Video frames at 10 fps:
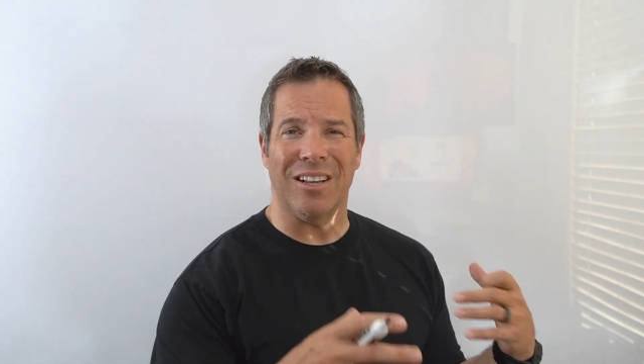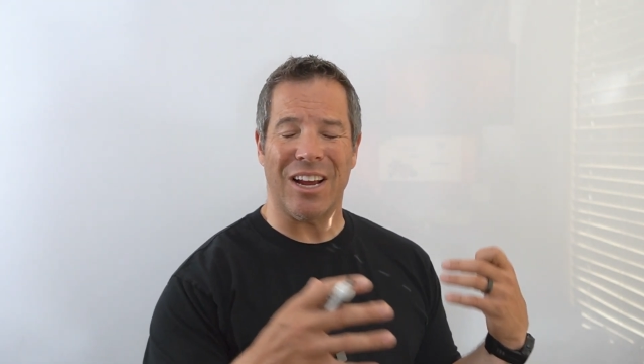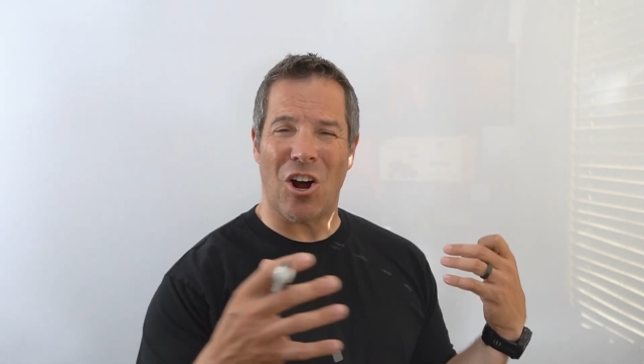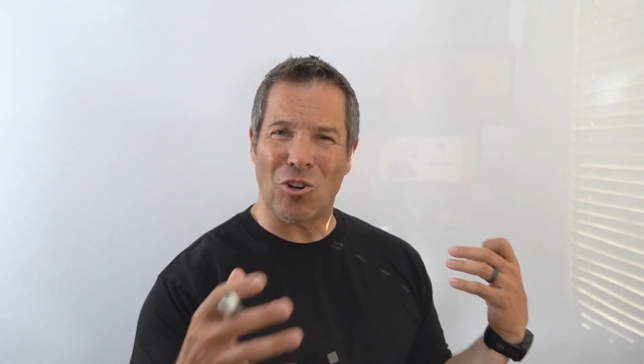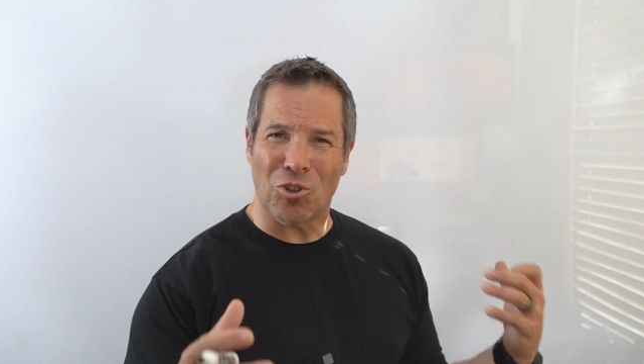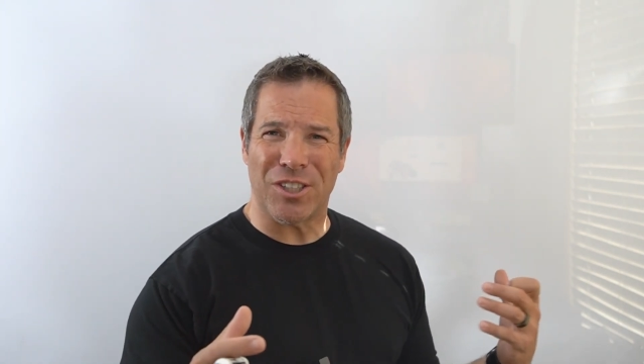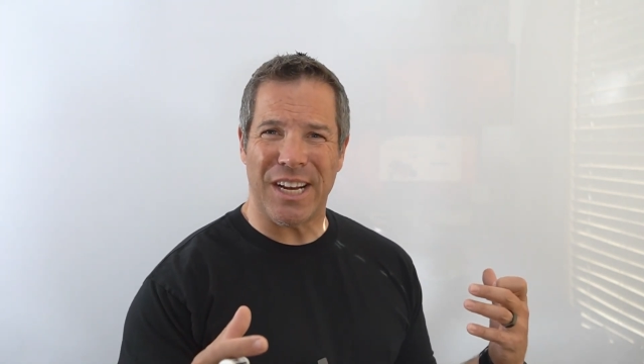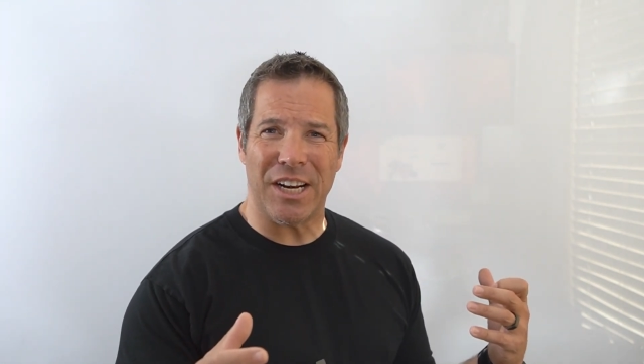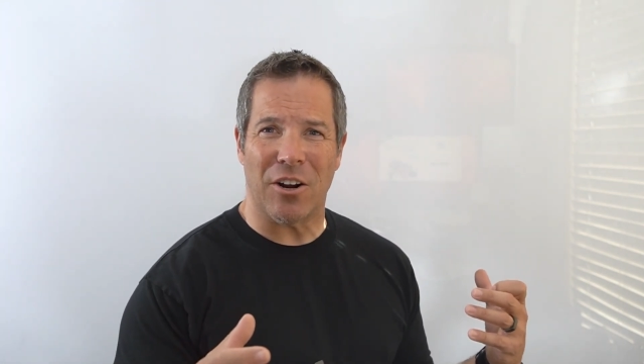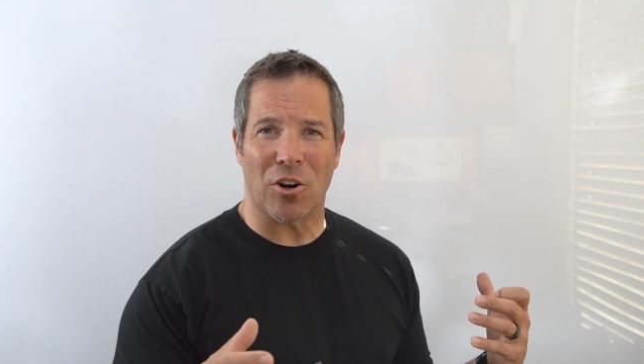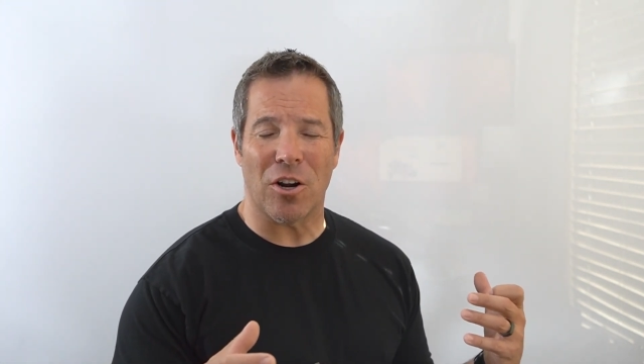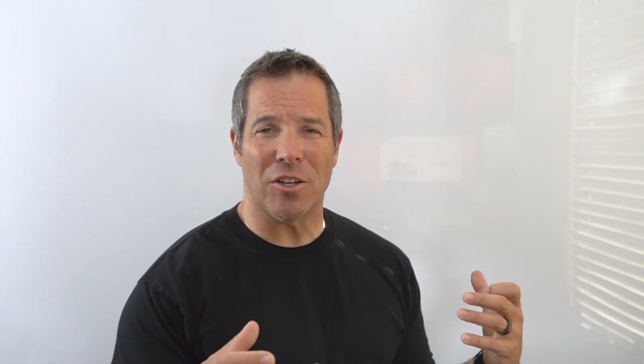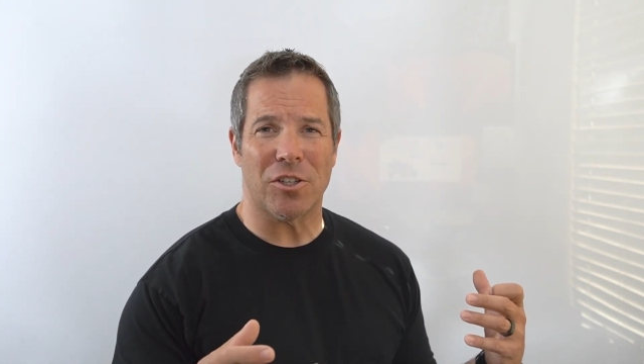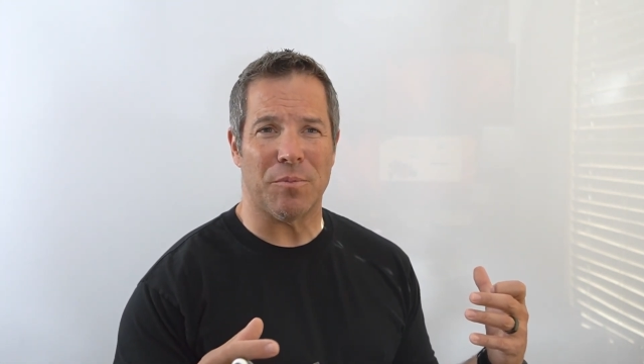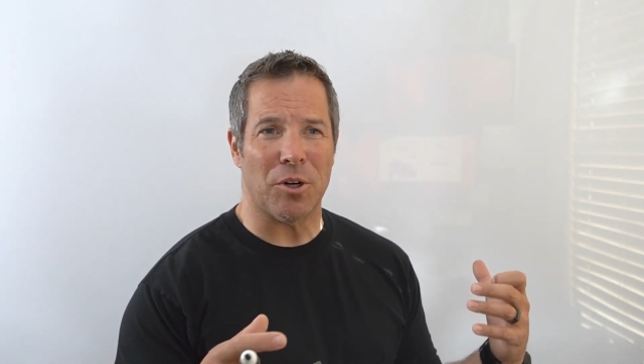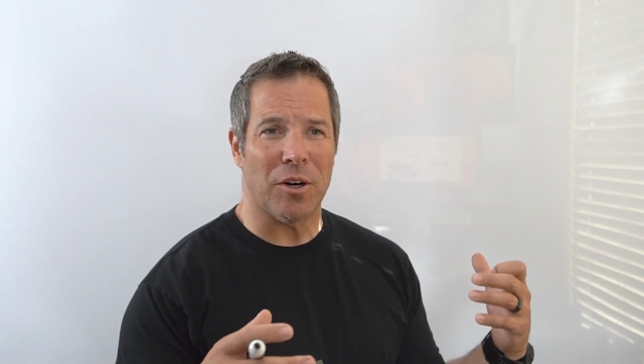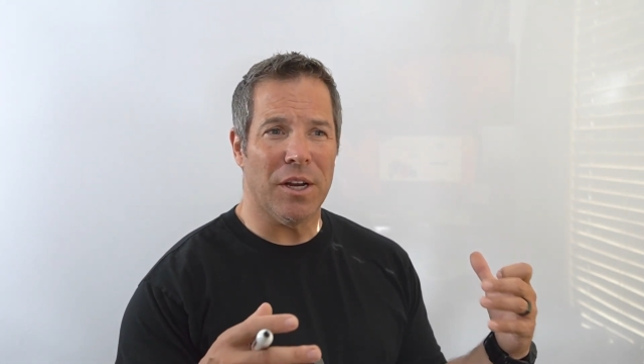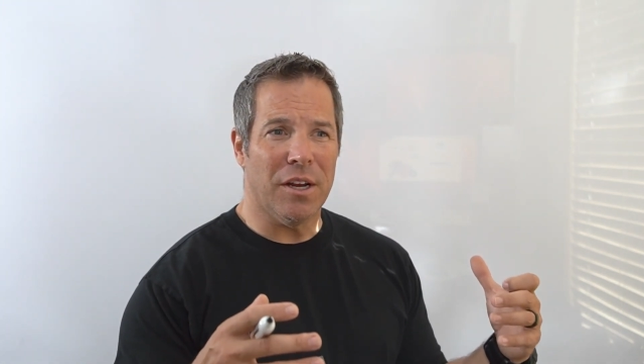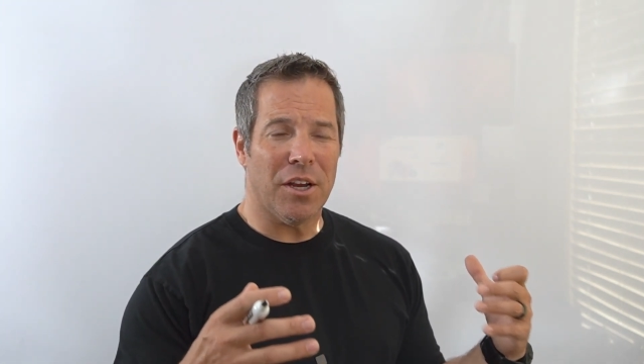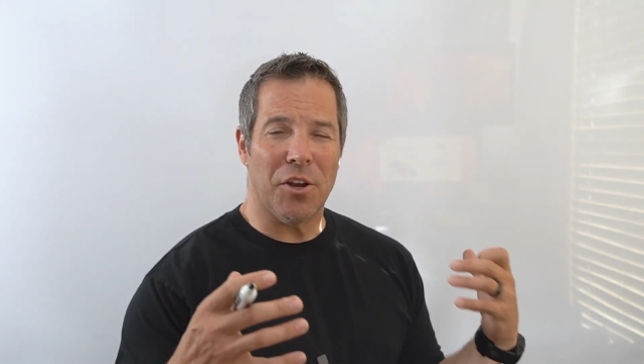like understanding our customer,
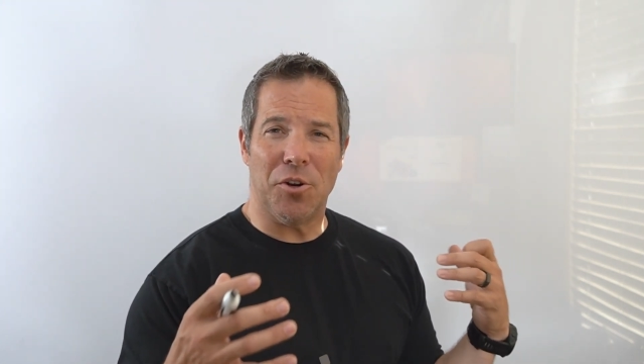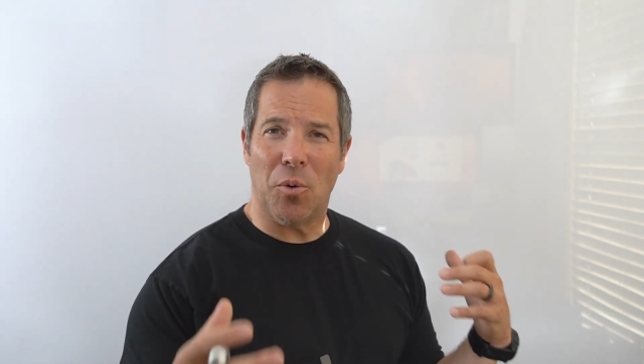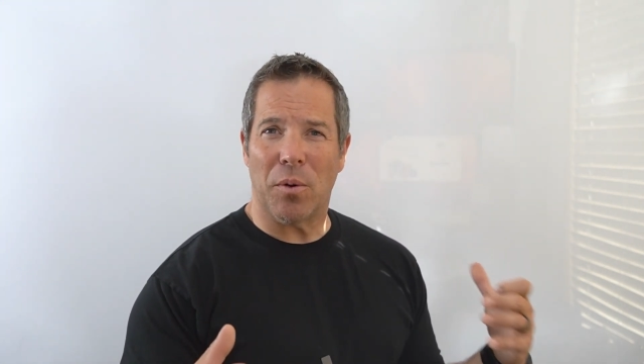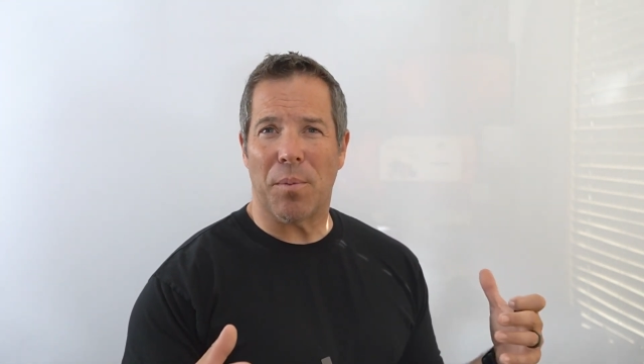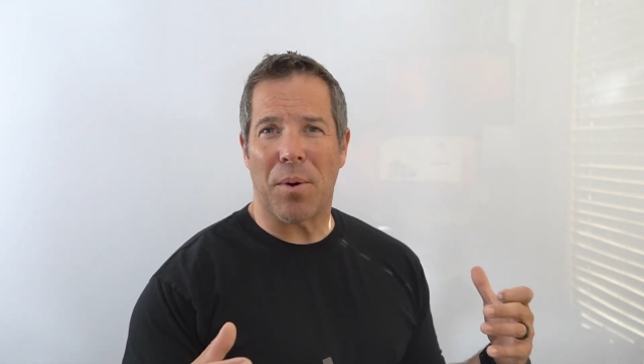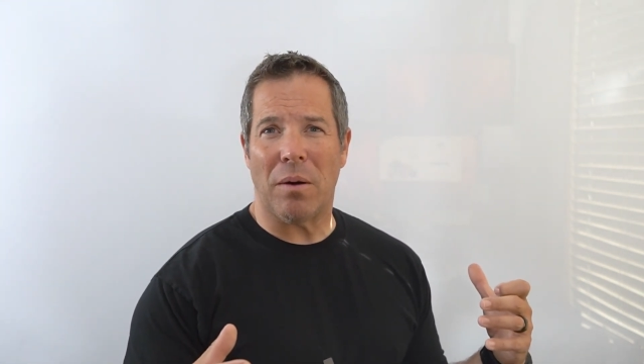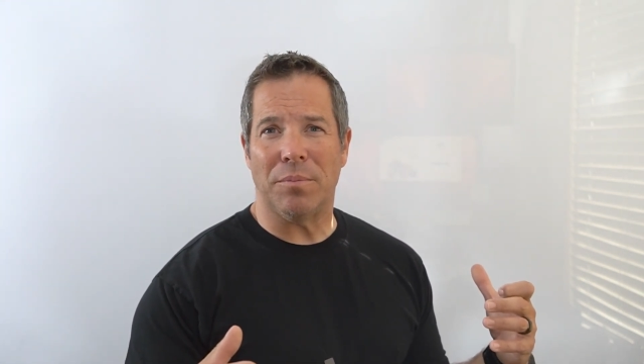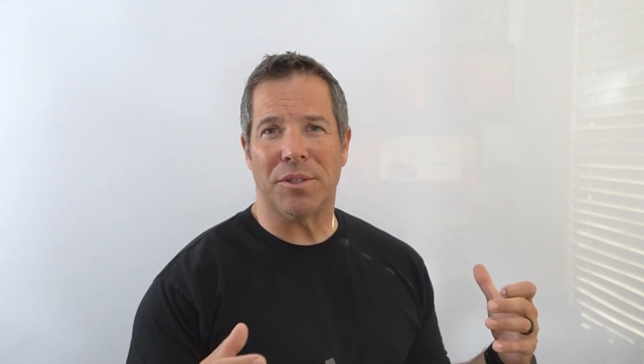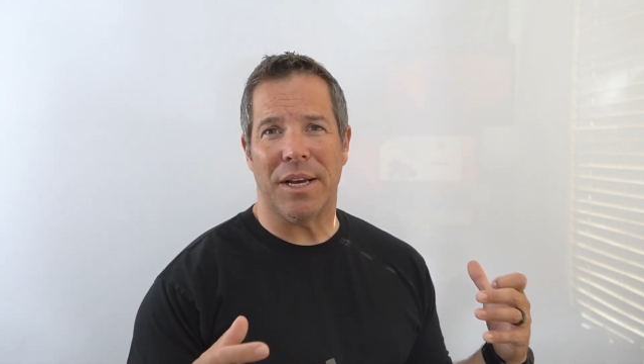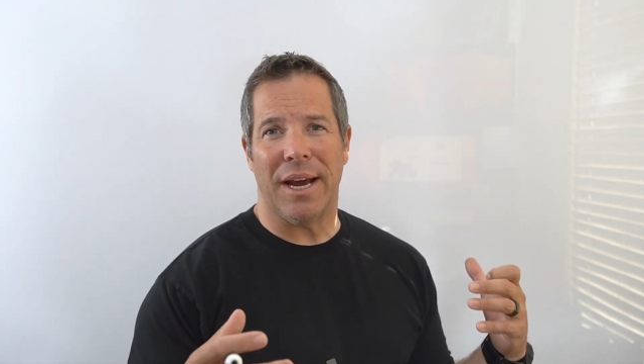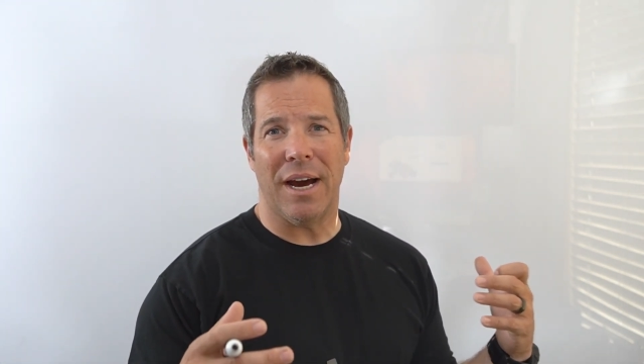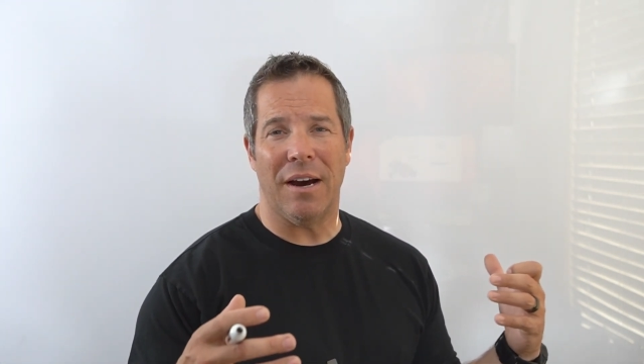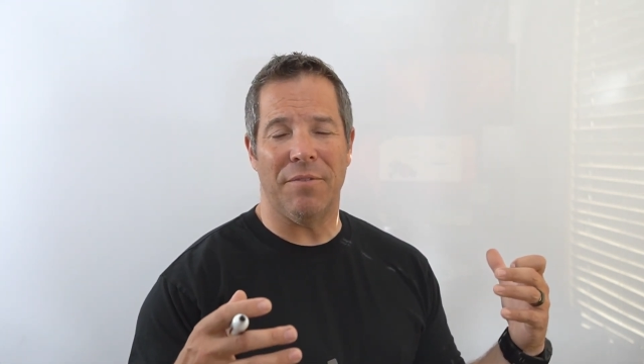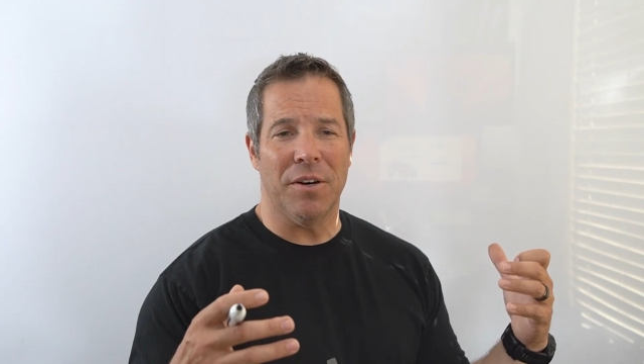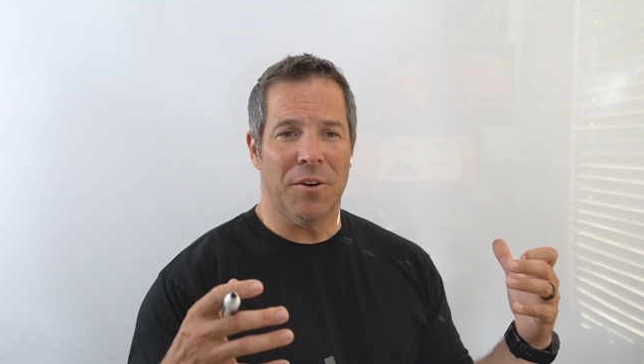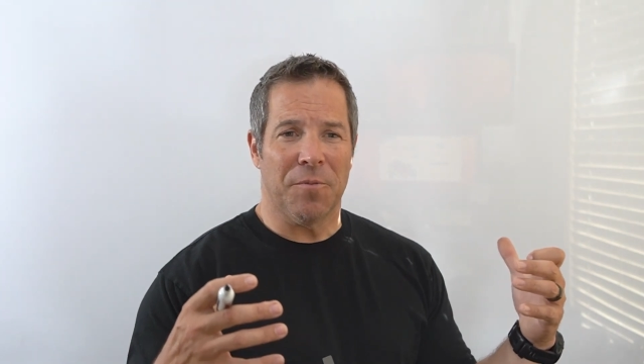you know, knowing what problems they have,